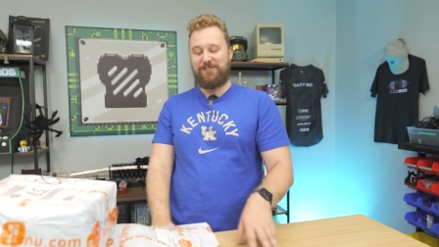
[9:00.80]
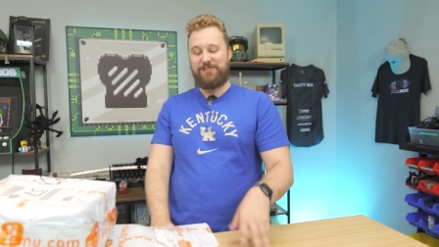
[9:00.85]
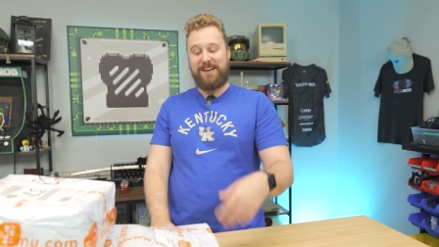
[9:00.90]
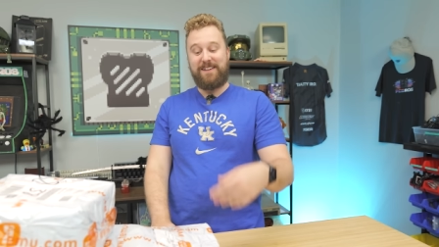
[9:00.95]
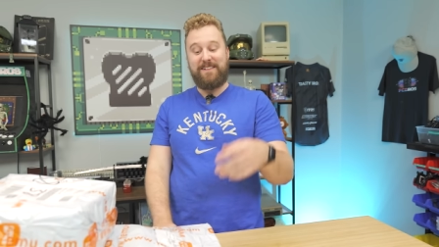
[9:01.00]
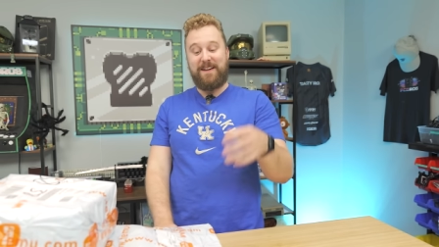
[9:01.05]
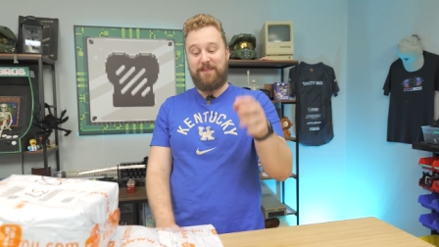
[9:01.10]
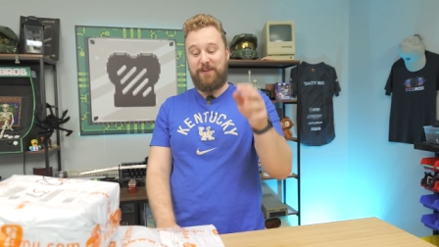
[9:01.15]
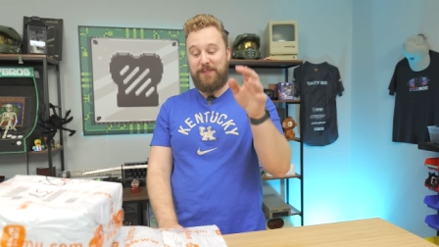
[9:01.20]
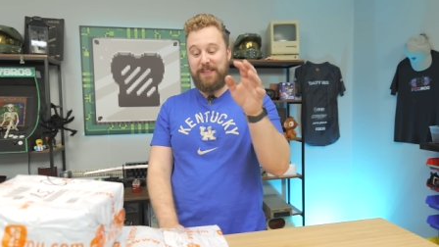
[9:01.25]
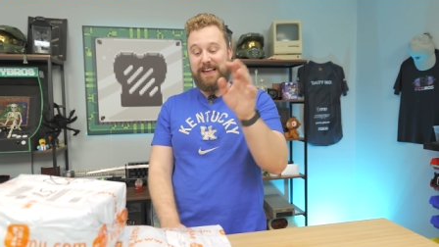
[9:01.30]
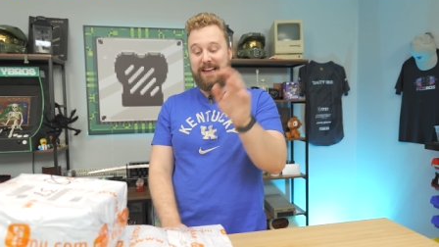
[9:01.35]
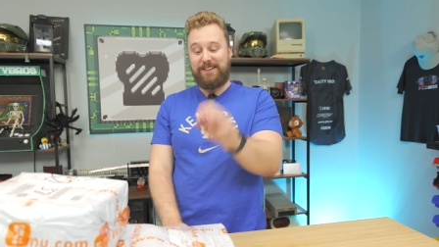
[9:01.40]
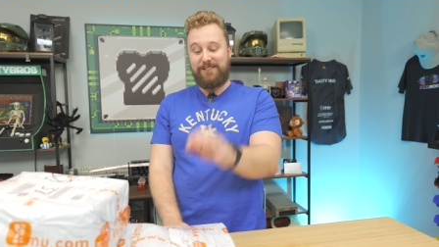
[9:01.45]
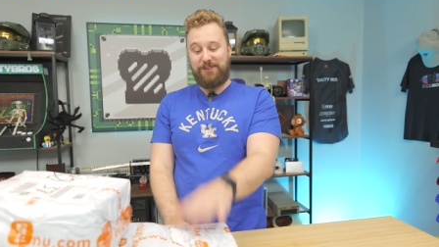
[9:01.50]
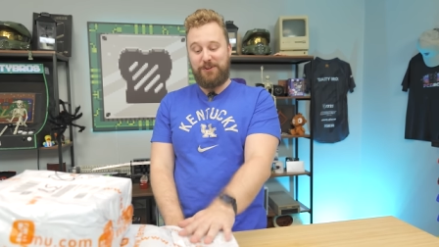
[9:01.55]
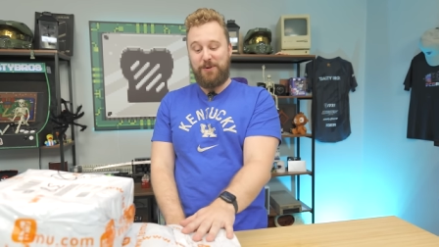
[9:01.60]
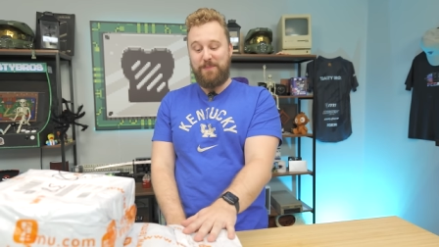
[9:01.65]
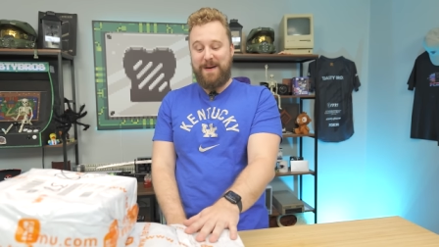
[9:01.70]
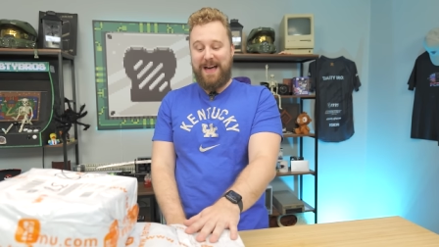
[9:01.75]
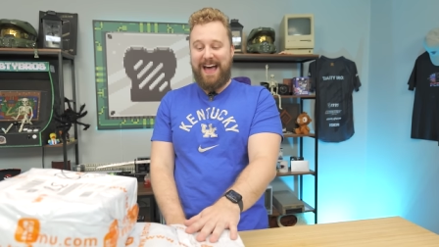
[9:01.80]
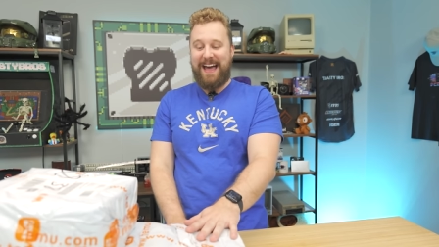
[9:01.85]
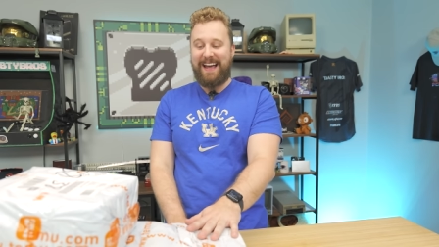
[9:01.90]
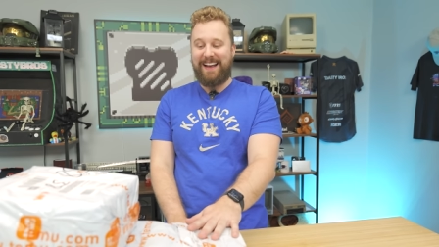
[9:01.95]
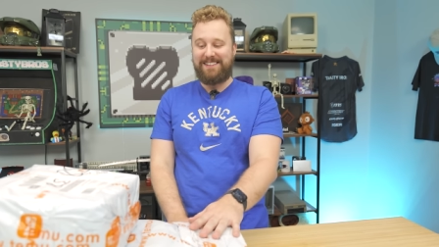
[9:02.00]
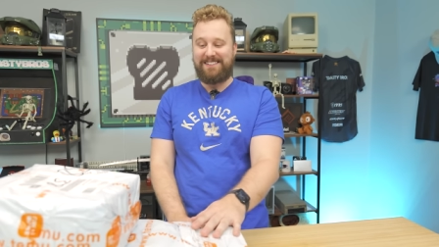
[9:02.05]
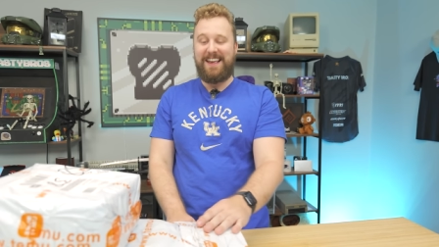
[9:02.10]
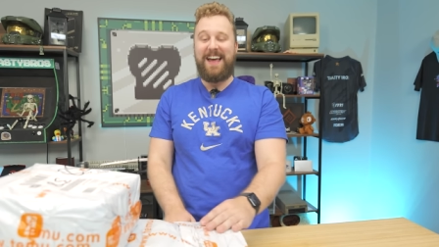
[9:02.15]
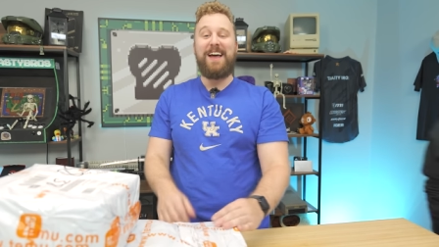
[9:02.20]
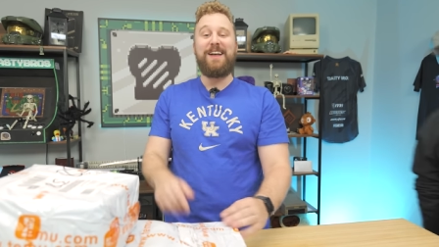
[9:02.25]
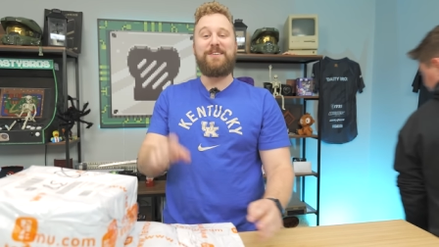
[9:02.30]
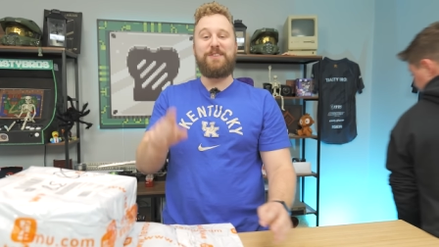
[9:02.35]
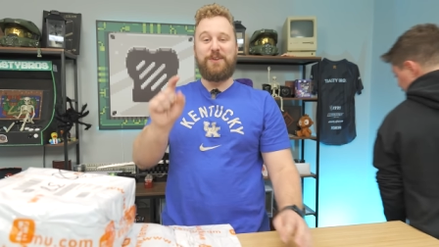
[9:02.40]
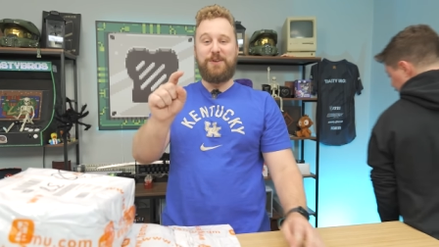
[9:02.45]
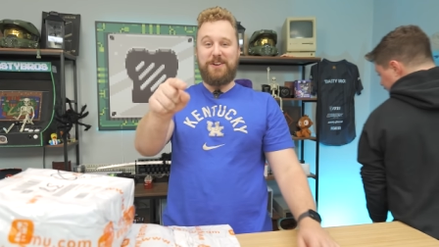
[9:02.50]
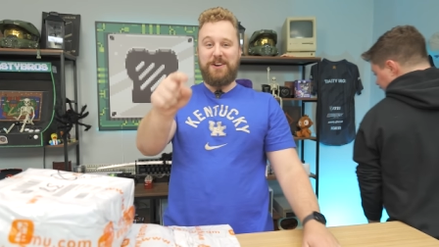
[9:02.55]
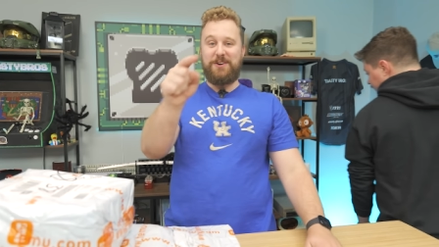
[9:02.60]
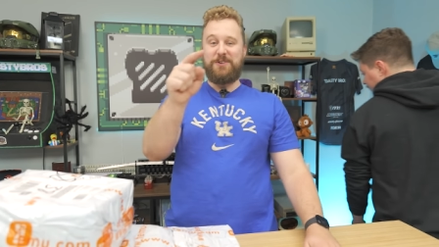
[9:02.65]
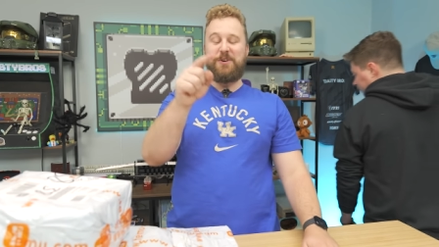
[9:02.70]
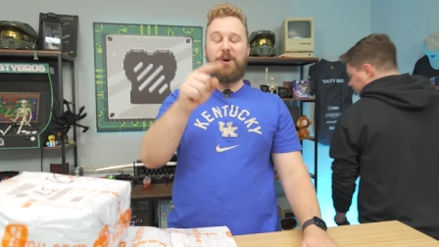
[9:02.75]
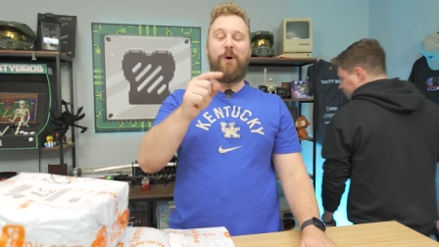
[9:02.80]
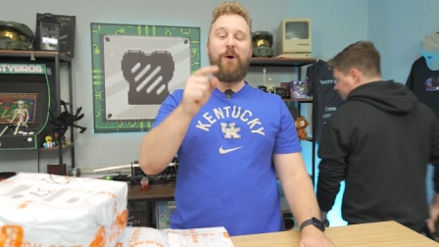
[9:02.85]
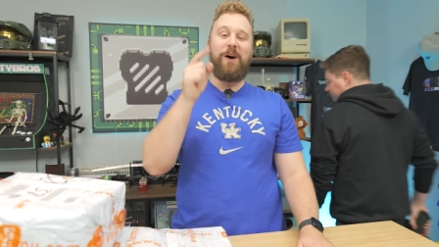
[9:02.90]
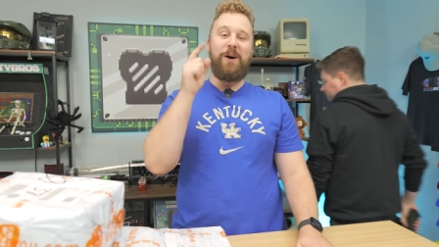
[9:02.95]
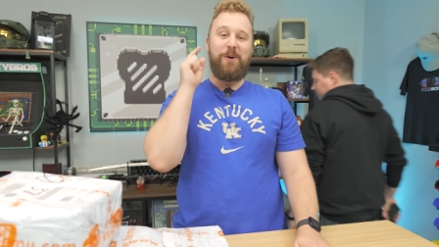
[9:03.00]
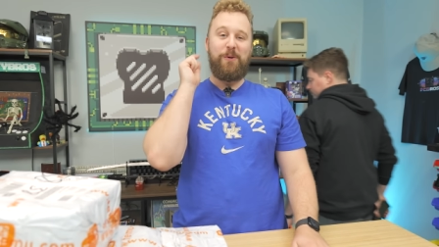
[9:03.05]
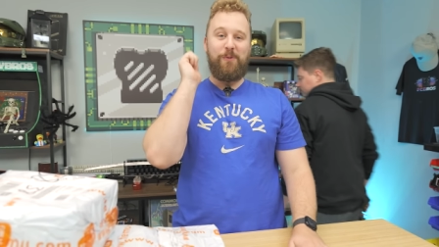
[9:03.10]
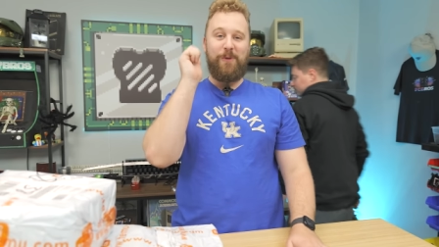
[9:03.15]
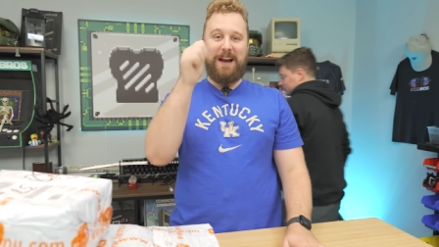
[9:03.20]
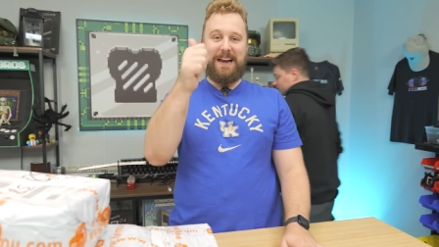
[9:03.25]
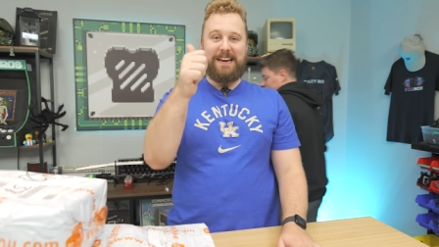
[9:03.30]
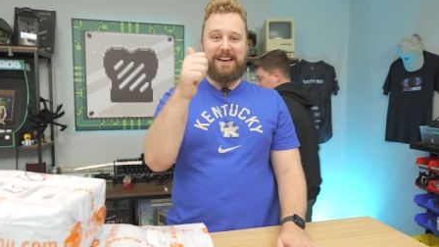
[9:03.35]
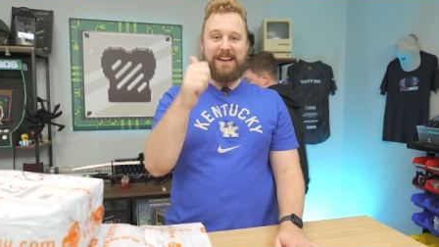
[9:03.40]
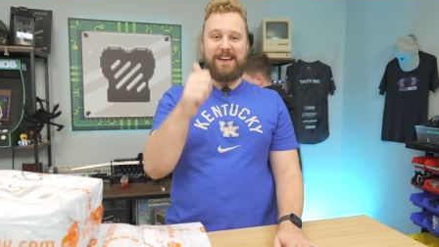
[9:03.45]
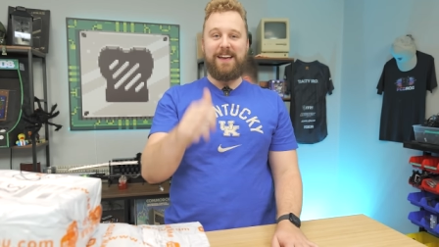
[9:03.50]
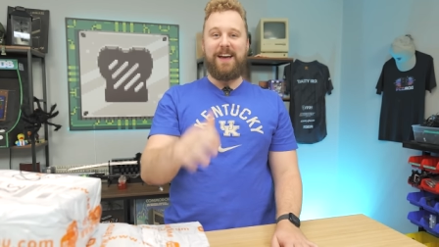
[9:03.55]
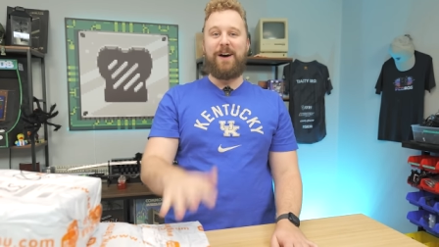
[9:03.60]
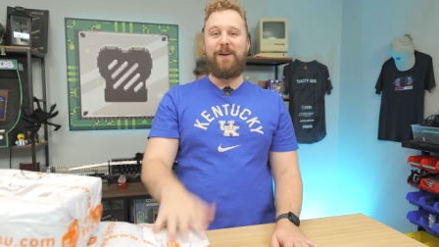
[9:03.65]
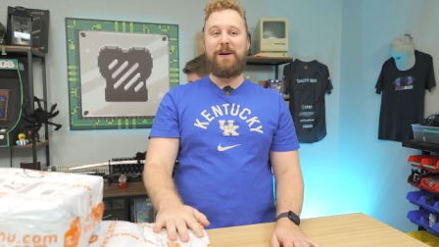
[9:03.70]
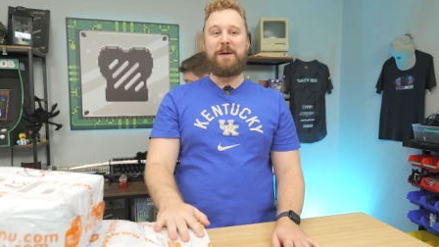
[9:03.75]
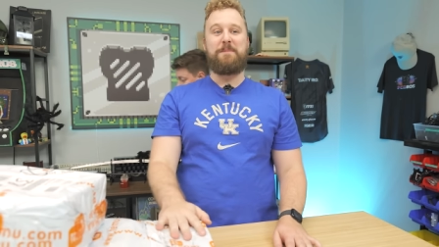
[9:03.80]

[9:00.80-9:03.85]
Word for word: They shove everything in two bags to your door, ready to go.